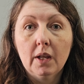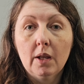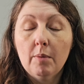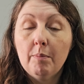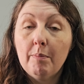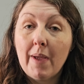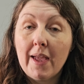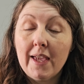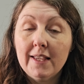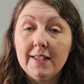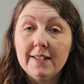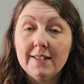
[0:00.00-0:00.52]

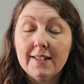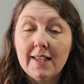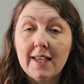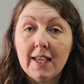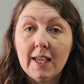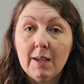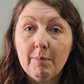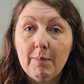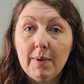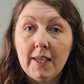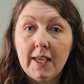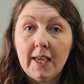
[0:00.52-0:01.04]

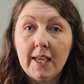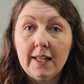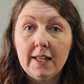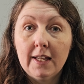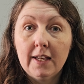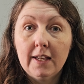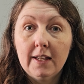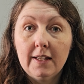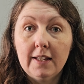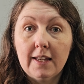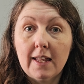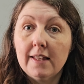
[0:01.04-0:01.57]
basic
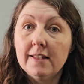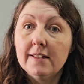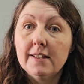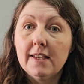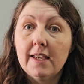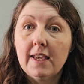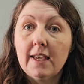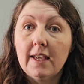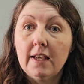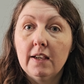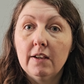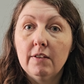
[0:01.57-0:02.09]
beginner
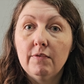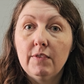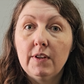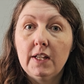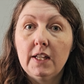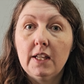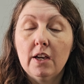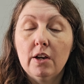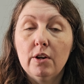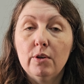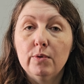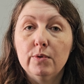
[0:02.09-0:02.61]
knitting
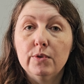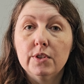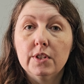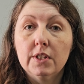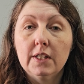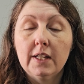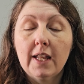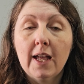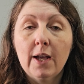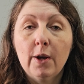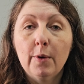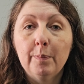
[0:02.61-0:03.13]
videos.
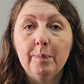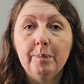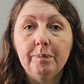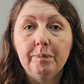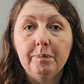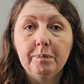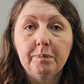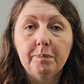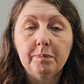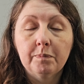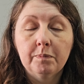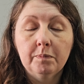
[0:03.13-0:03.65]
Now
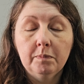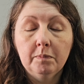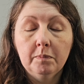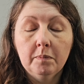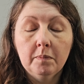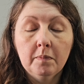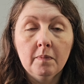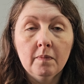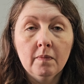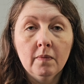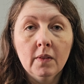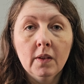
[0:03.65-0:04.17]

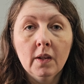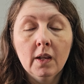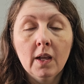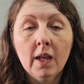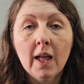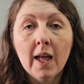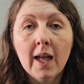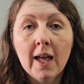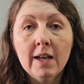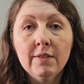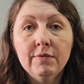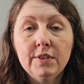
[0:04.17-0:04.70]

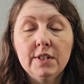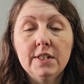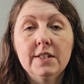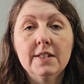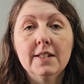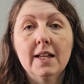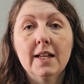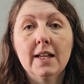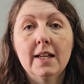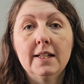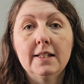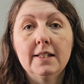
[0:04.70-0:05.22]
I've
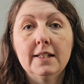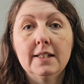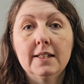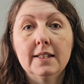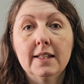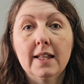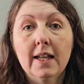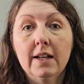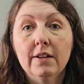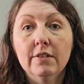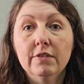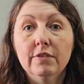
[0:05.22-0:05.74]
decided
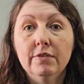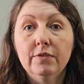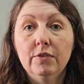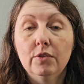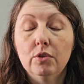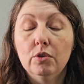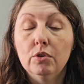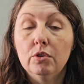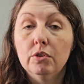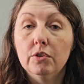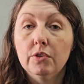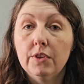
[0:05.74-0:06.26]
that
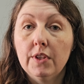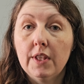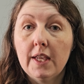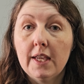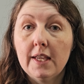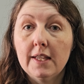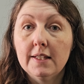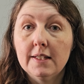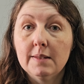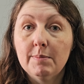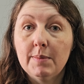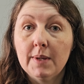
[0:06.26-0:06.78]
for
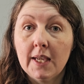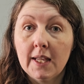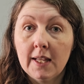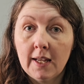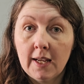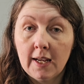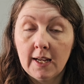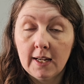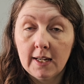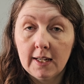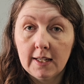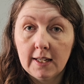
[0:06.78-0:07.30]
this
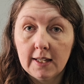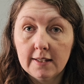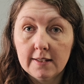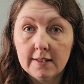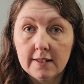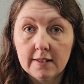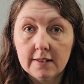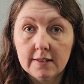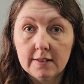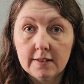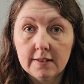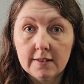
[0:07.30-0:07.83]
beginning
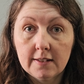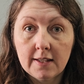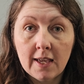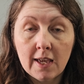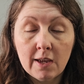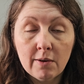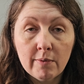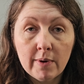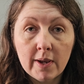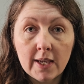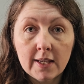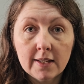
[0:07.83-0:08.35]
knitter
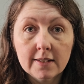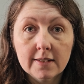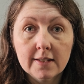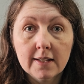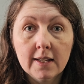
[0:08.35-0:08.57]
series